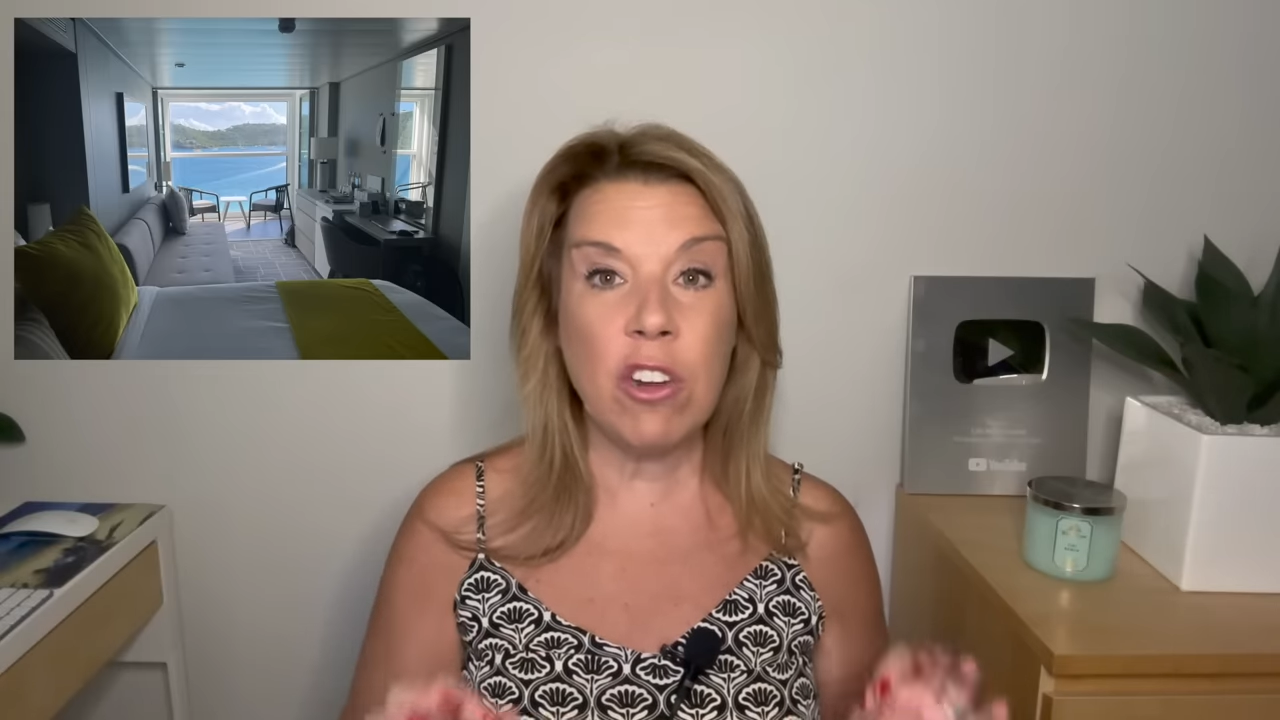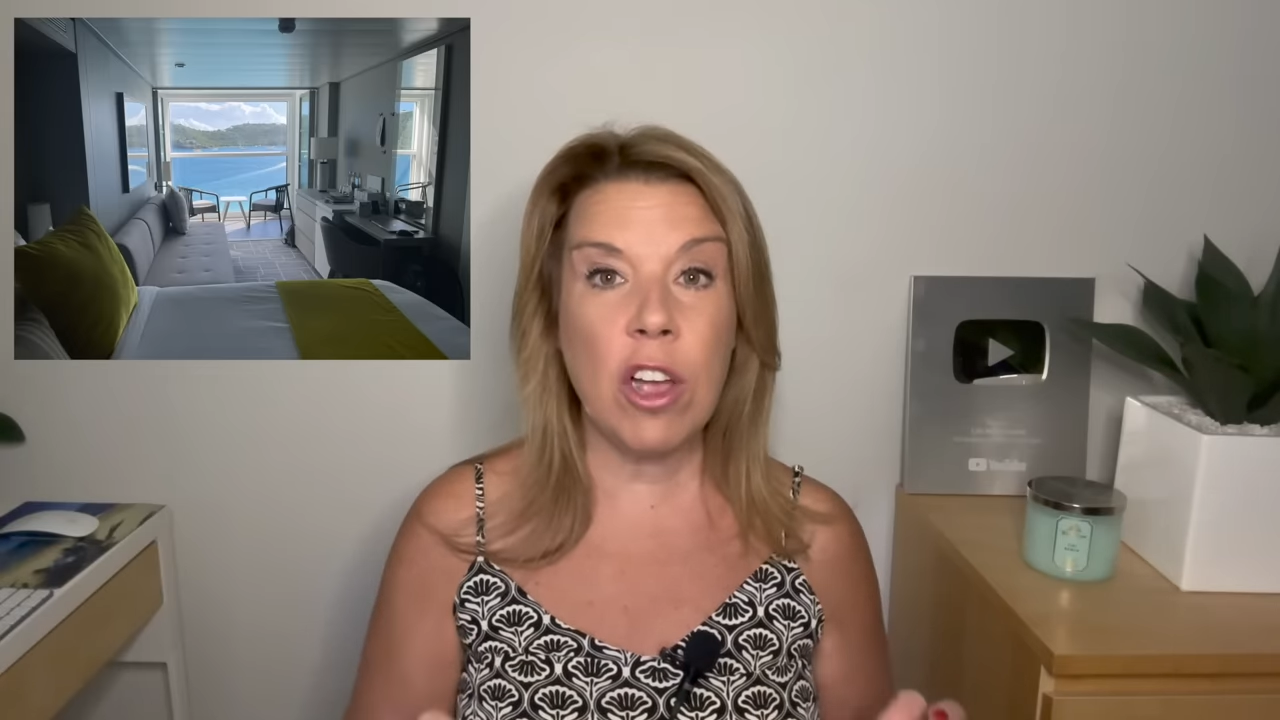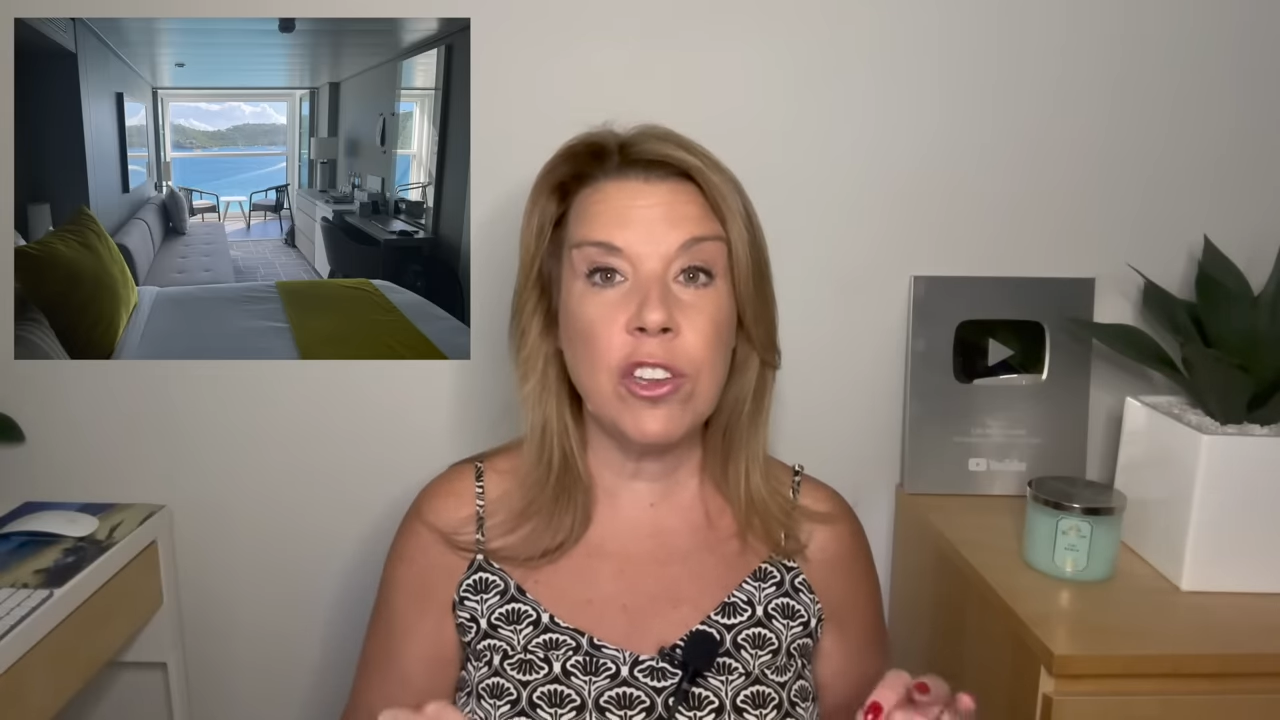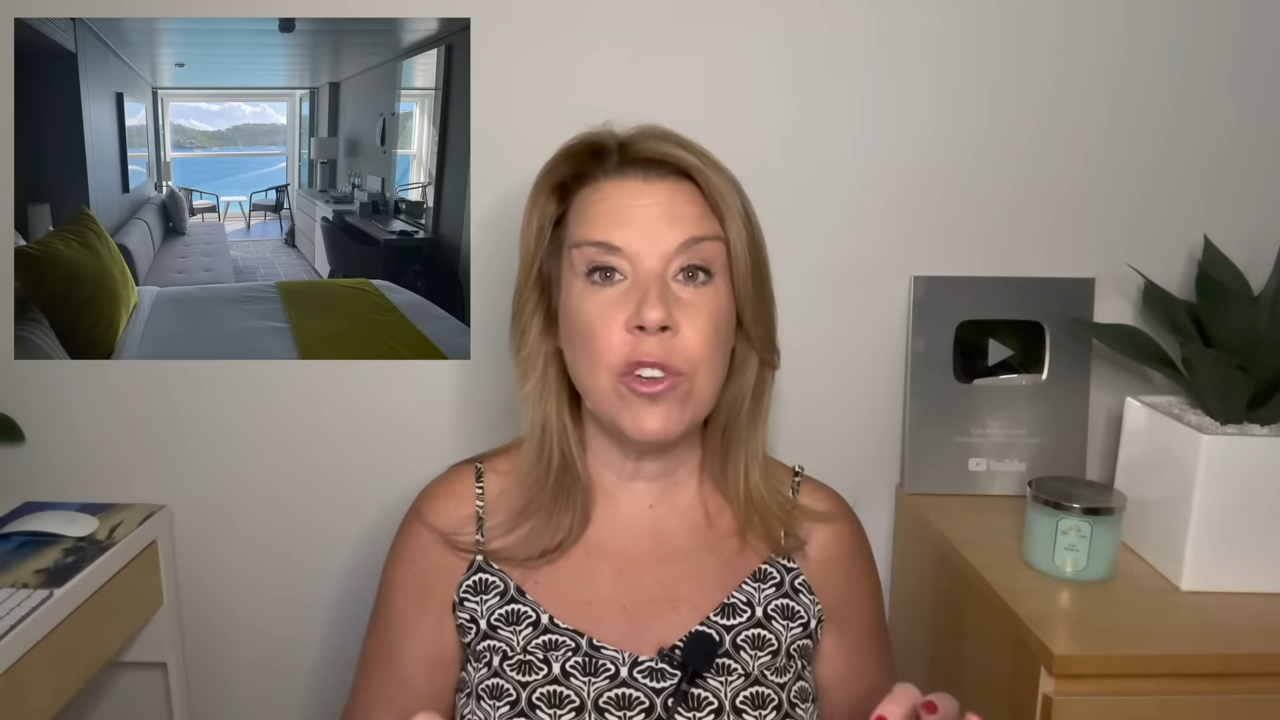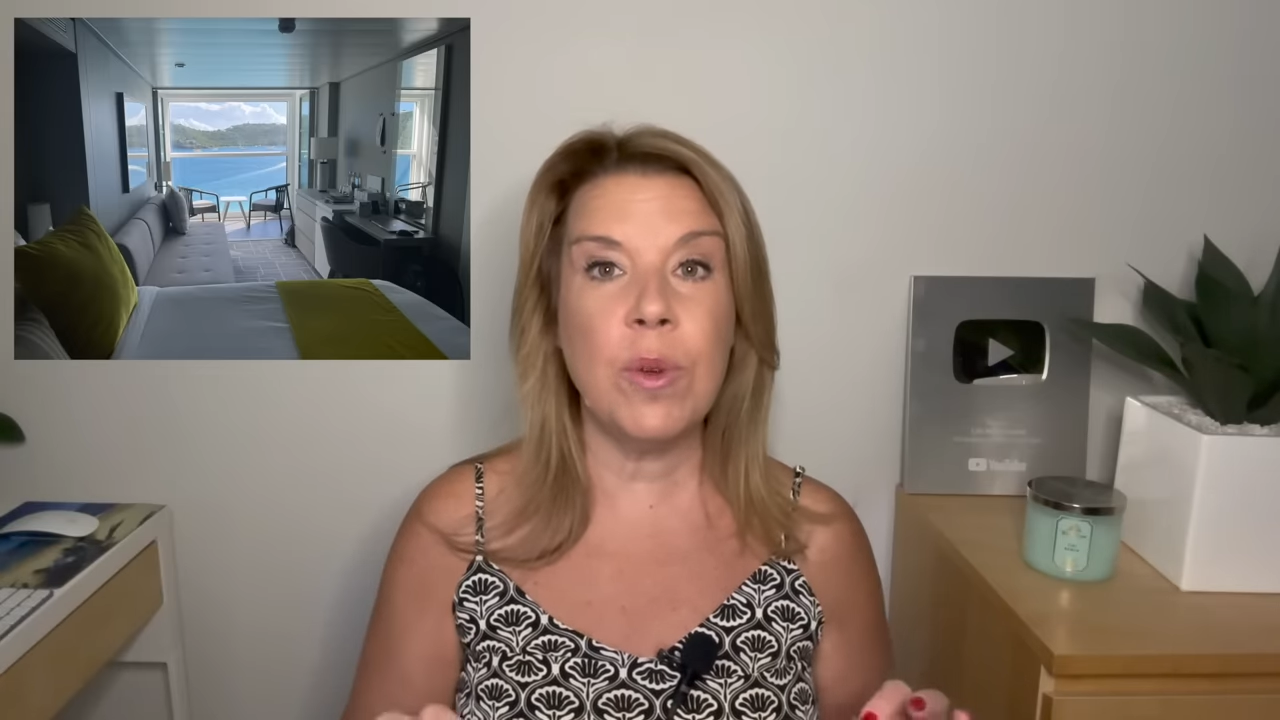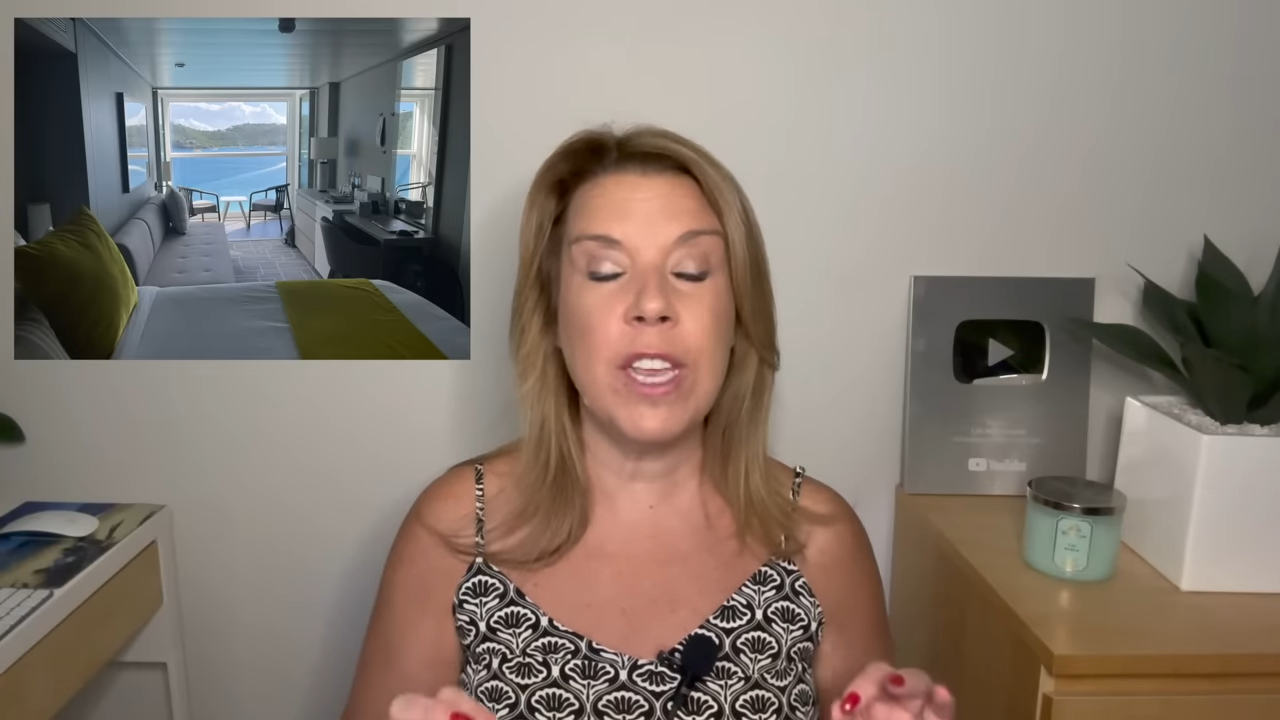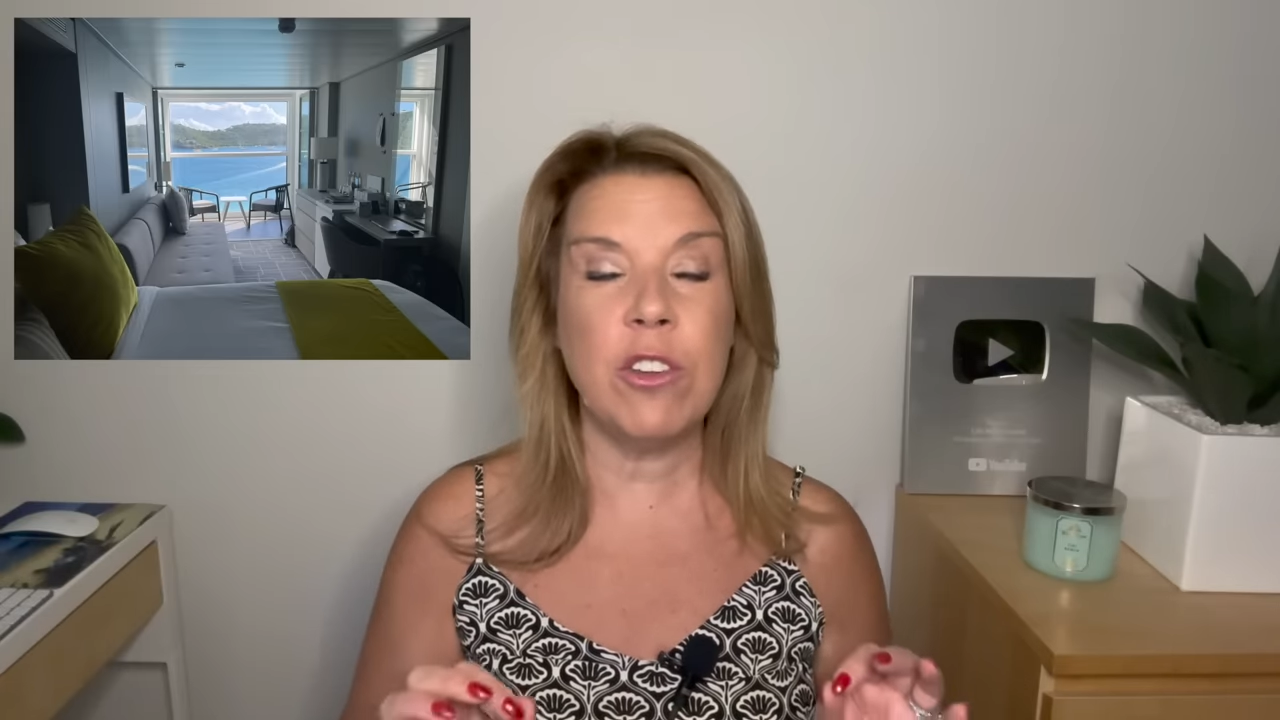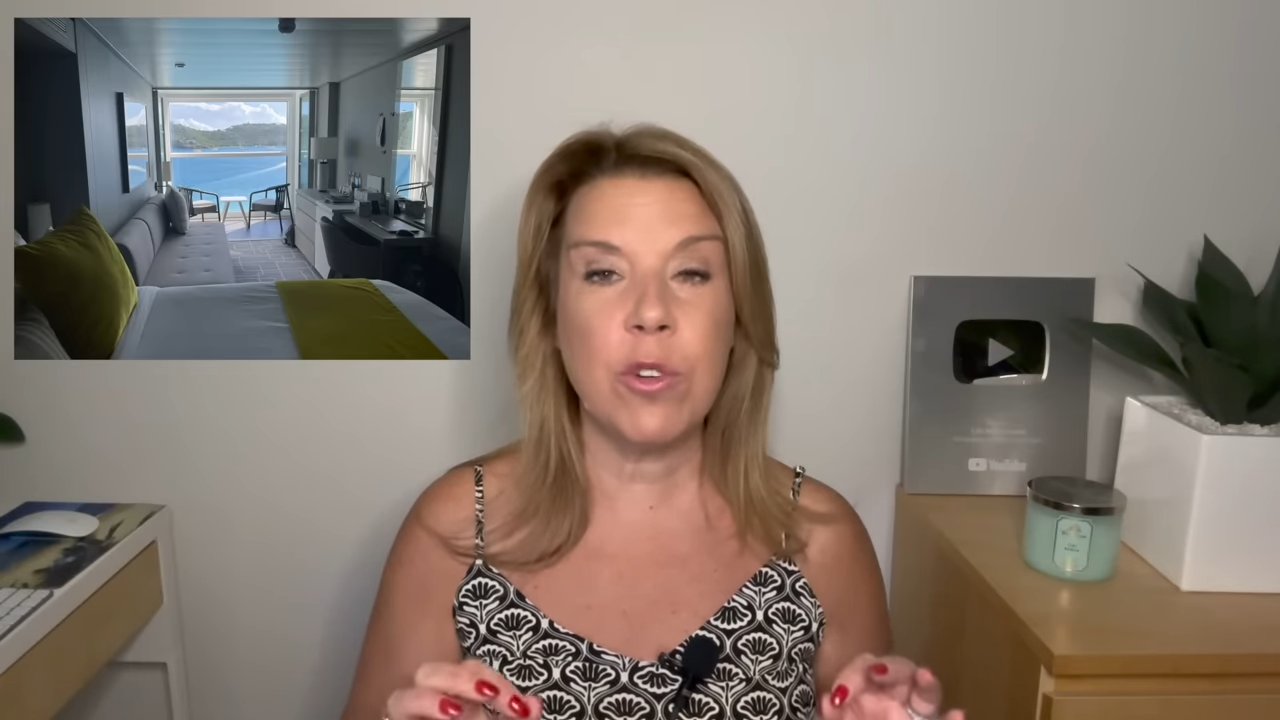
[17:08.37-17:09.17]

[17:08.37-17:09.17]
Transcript: not do in your